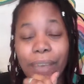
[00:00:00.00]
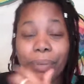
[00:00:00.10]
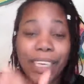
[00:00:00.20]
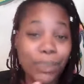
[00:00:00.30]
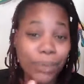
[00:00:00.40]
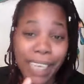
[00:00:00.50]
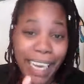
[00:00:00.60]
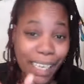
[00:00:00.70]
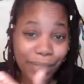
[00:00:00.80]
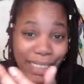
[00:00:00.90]
Because we
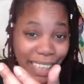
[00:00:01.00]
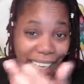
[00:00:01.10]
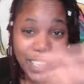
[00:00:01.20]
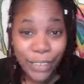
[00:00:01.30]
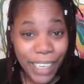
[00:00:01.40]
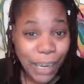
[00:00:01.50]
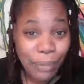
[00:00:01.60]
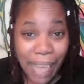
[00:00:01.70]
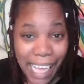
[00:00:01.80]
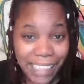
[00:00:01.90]
can't even like agree on
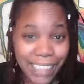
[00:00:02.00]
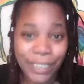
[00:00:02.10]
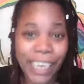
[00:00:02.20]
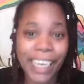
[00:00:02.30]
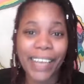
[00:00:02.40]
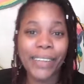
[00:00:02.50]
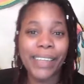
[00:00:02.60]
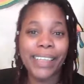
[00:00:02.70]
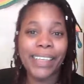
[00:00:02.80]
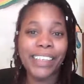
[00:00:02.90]
masks right now.
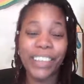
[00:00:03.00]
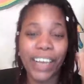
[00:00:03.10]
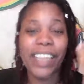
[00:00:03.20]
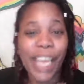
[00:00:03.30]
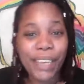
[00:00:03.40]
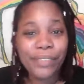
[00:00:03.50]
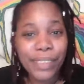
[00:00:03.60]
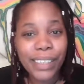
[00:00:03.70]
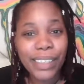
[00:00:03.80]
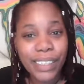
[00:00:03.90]
You know, a life
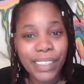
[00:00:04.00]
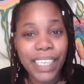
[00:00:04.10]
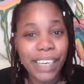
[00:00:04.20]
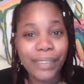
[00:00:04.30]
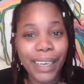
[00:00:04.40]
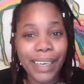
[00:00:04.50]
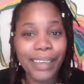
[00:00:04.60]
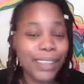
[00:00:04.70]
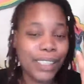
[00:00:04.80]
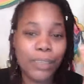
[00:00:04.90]

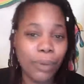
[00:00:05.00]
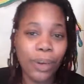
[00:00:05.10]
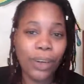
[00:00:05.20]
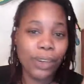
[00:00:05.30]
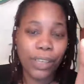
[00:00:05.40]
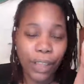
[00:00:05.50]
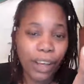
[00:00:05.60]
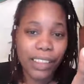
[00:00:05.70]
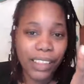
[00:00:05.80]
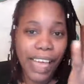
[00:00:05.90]
saving small
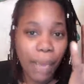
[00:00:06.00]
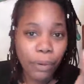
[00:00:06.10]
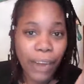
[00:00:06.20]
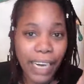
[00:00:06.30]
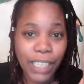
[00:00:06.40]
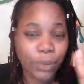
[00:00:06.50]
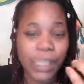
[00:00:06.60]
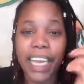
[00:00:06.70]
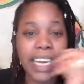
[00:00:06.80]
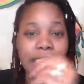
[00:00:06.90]
cloth apparatus. We
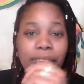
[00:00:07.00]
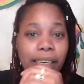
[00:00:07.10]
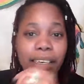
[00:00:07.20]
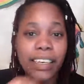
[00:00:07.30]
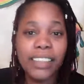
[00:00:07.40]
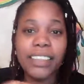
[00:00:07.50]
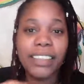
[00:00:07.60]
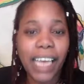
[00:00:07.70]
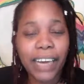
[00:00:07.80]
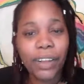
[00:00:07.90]
can't even
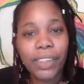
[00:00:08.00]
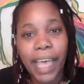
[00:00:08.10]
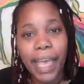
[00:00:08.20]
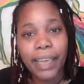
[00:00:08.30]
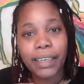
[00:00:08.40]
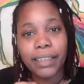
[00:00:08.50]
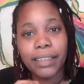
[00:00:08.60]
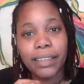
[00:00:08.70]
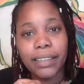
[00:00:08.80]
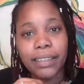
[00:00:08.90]
decide on that.
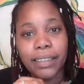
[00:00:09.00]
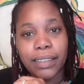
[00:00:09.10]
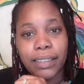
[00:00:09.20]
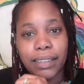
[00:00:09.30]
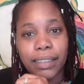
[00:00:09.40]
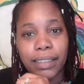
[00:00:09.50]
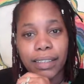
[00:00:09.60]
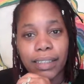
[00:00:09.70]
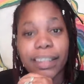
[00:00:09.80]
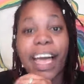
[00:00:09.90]

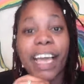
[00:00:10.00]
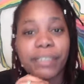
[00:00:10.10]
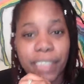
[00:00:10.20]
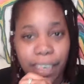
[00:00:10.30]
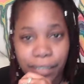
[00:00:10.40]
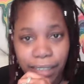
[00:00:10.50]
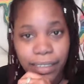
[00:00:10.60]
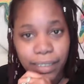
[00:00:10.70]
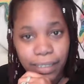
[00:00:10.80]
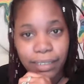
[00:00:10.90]
Life saving.